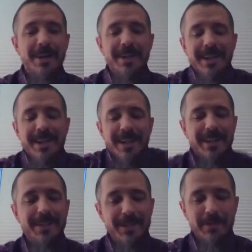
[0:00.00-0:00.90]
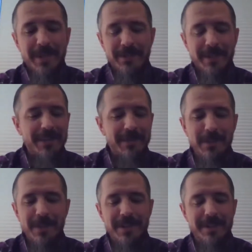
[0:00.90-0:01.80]
Uh, you know, thanks for having
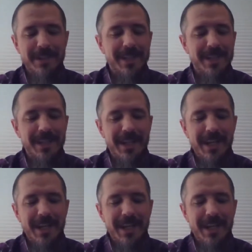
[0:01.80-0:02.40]
me on tonight.